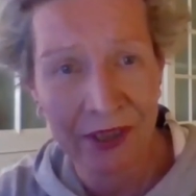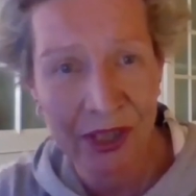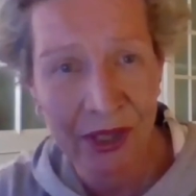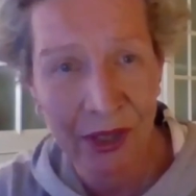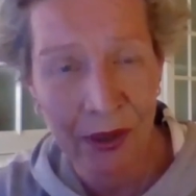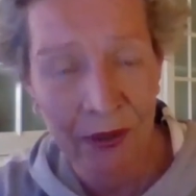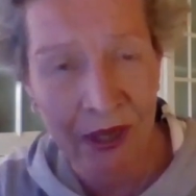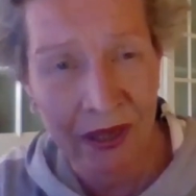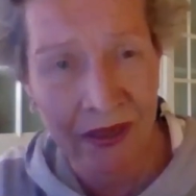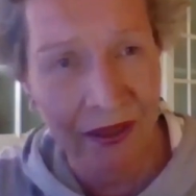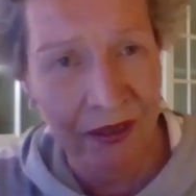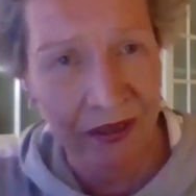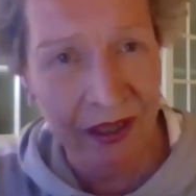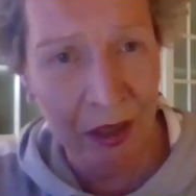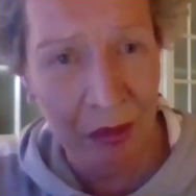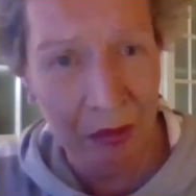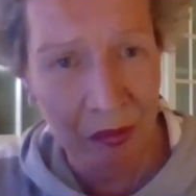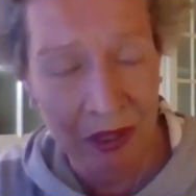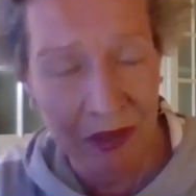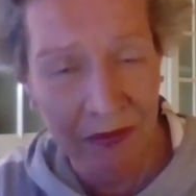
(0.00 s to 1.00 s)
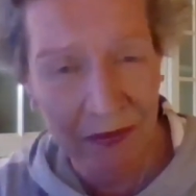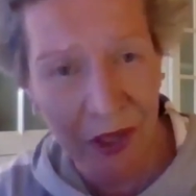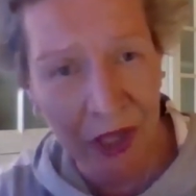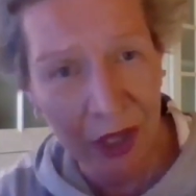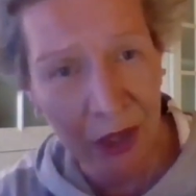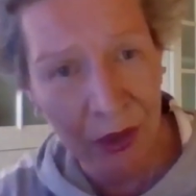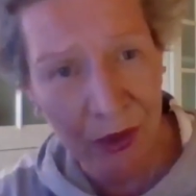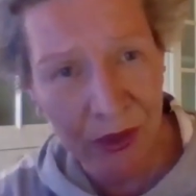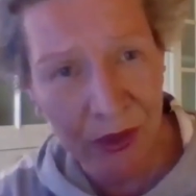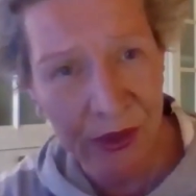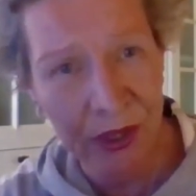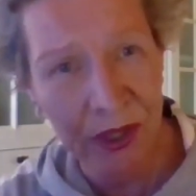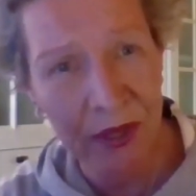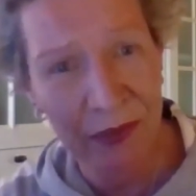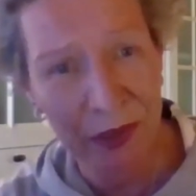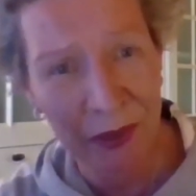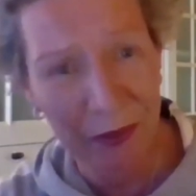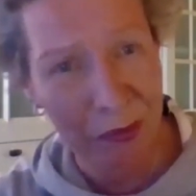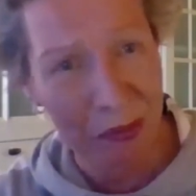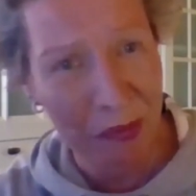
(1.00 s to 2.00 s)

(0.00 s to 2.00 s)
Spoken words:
and there can be very conservative